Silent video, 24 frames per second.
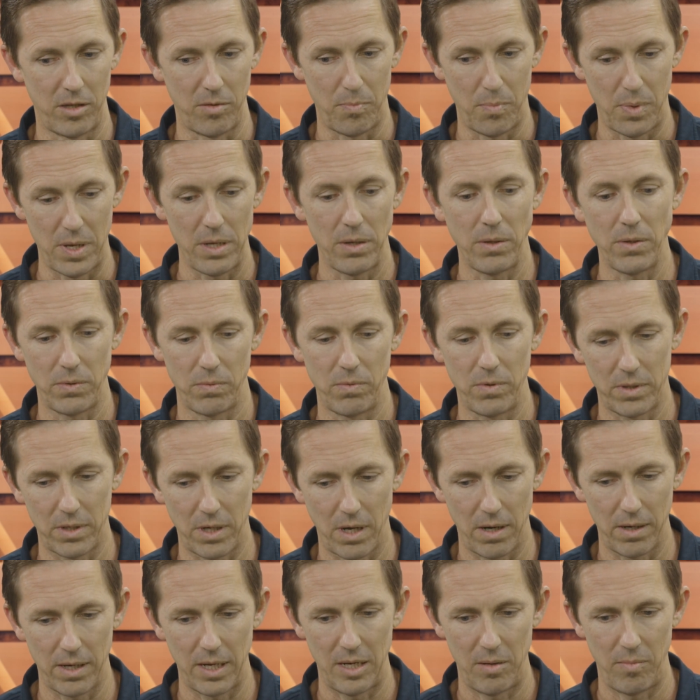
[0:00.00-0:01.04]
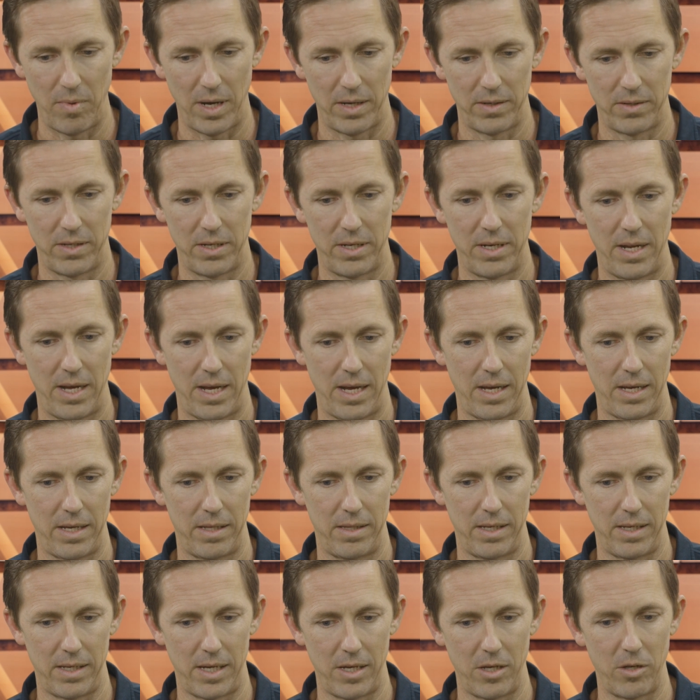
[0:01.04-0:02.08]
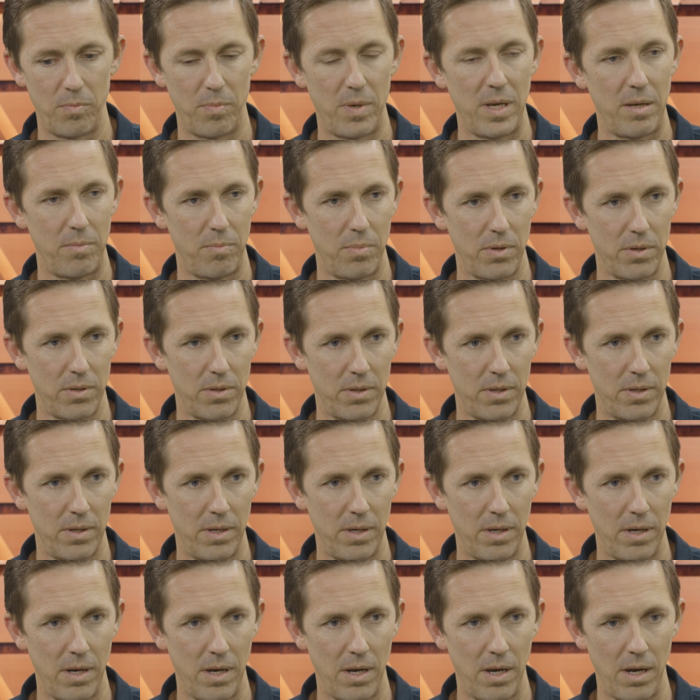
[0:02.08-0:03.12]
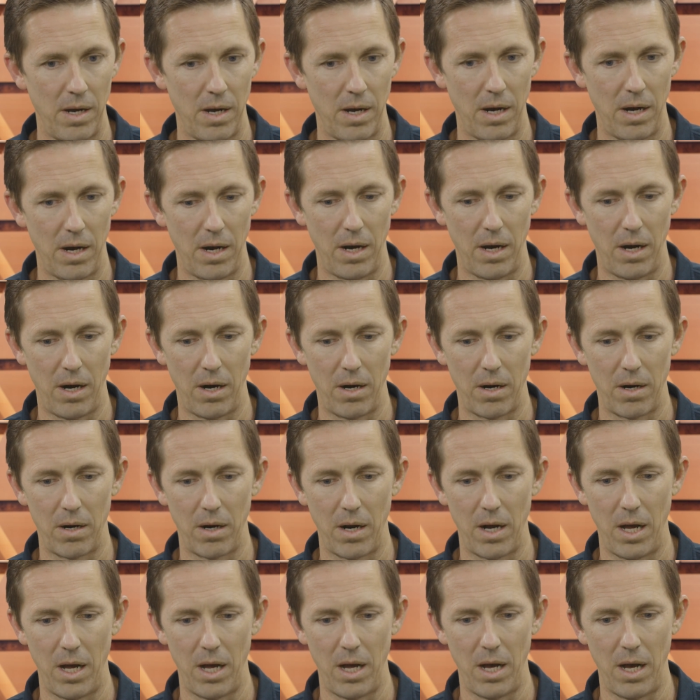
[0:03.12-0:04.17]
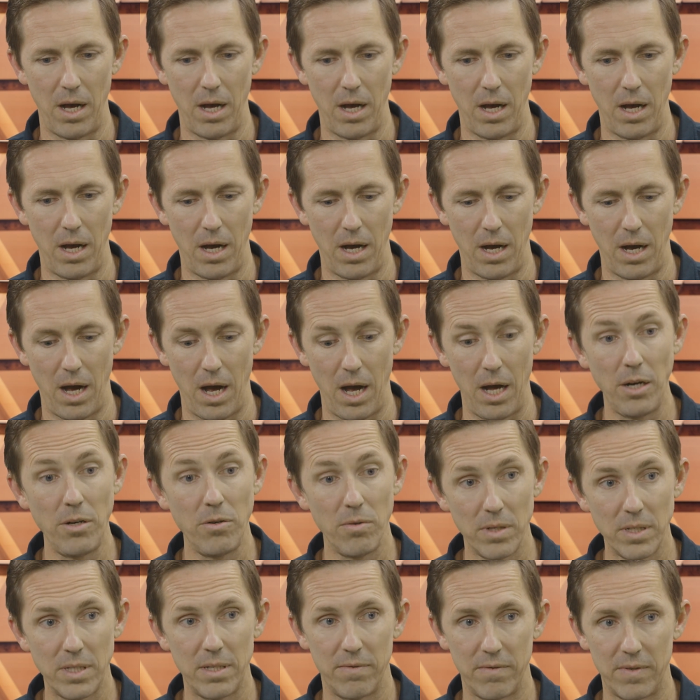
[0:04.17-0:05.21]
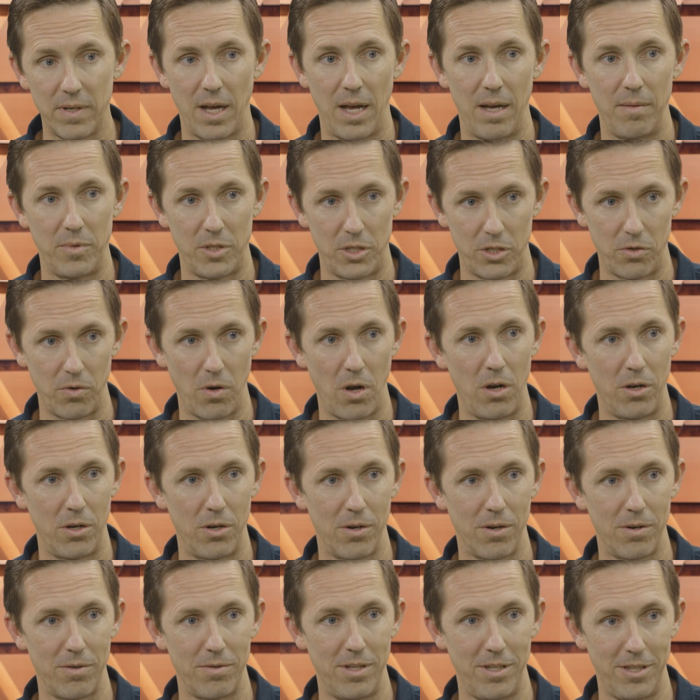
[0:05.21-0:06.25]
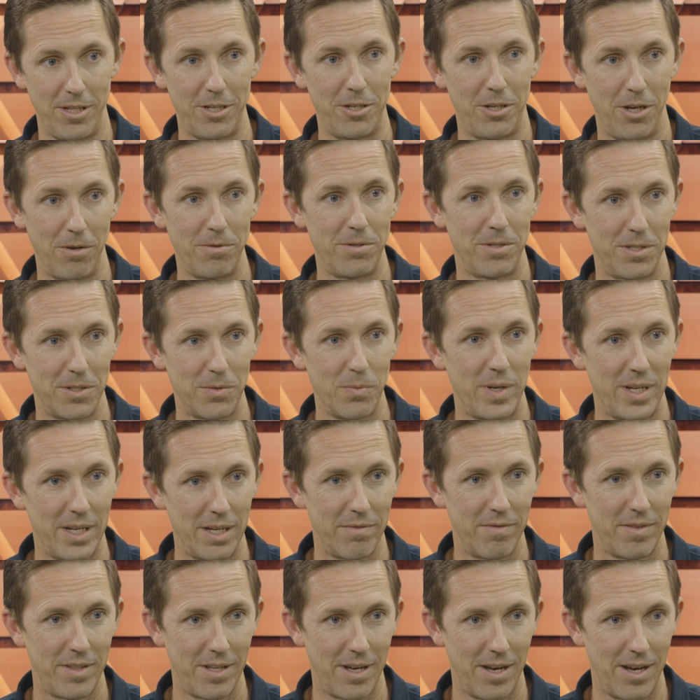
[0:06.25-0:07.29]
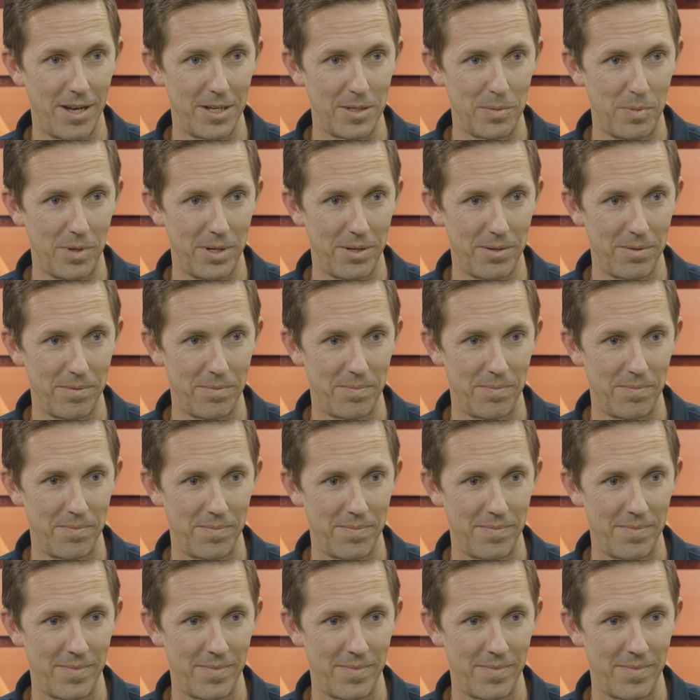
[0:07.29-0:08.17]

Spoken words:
The pills we're talking about today that kill people are hundreds of times stronger than the doses we give in the hospital.